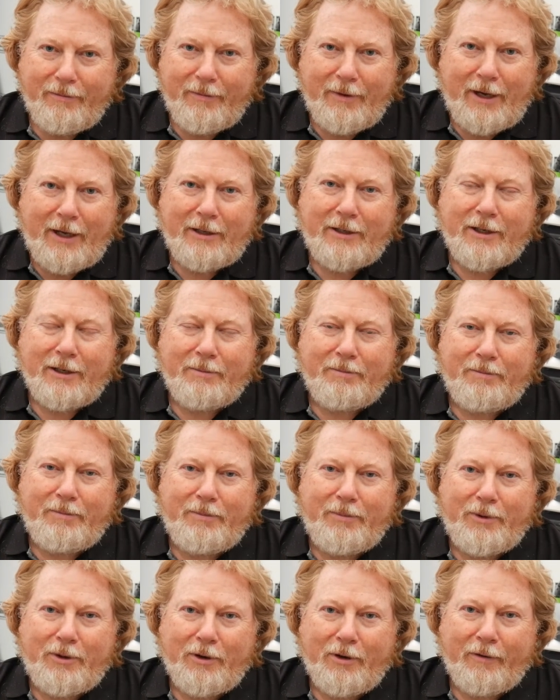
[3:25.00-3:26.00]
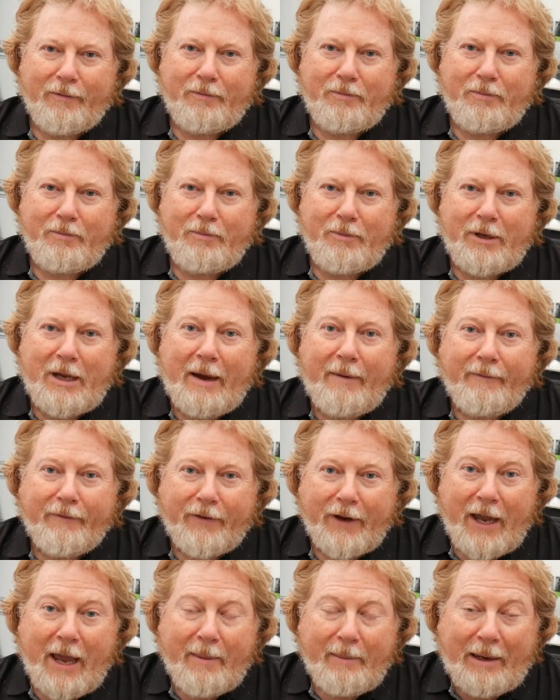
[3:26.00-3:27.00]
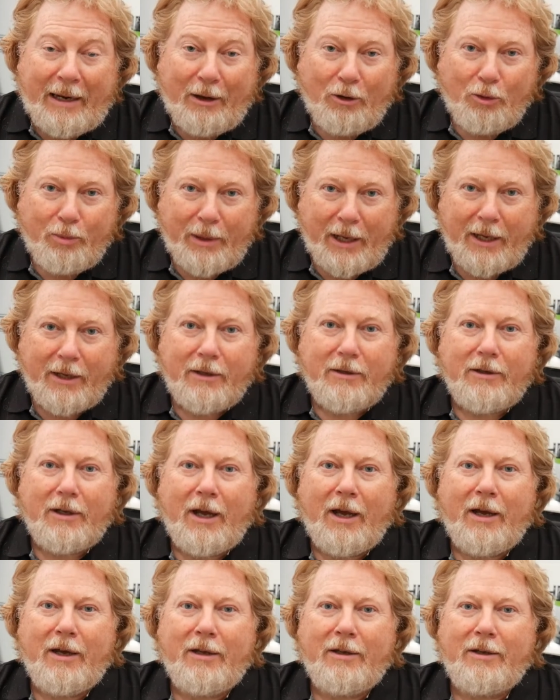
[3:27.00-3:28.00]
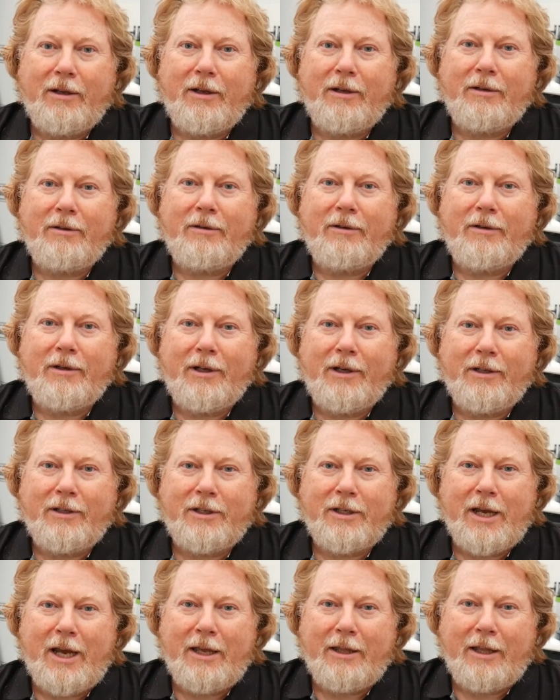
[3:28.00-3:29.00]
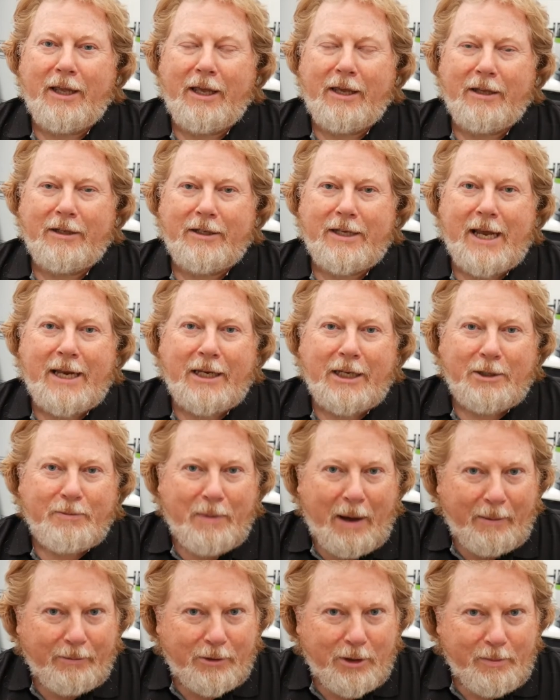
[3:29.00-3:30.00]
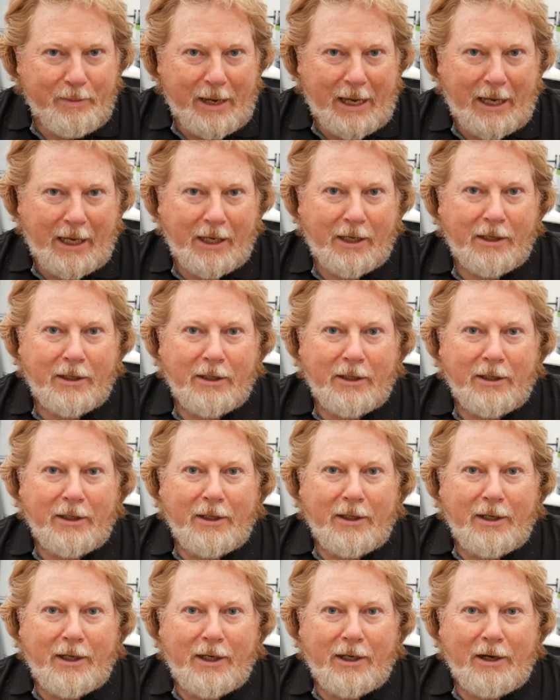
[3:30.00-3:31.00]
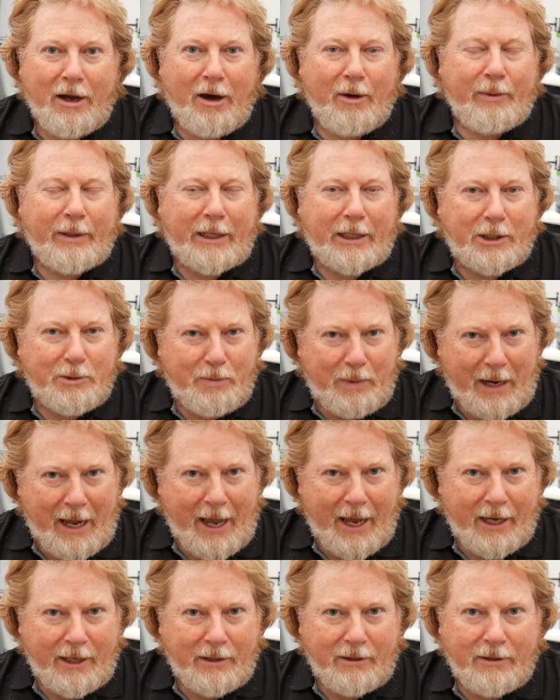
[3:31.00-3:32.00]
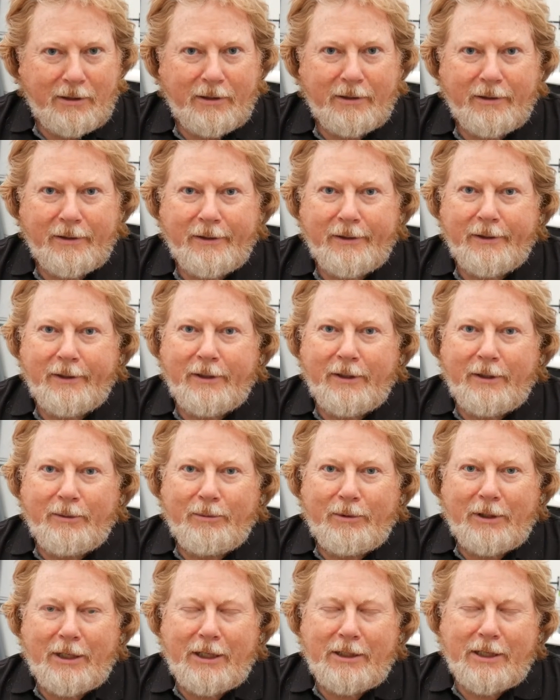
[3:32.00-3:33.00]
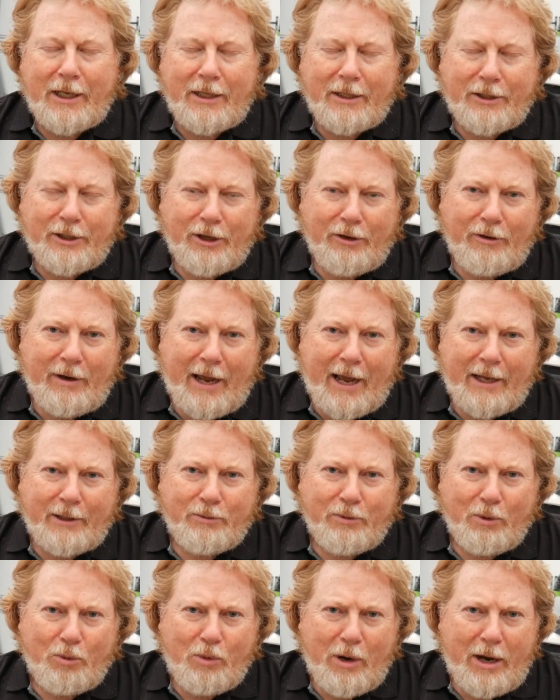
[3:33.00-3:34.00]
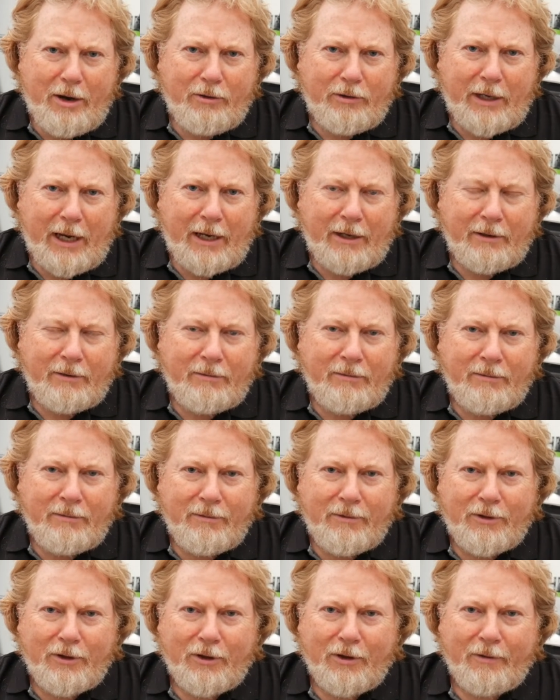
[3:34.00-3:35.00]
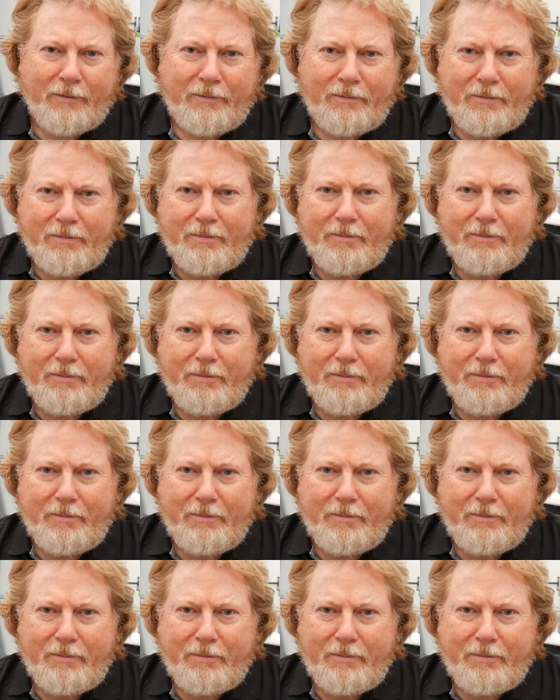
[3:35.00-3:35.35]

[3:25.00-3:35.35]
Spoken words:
had to sort of comfort him a little bit and say that he could send his mum to me and I would explain. But these other two lads were wielding sort of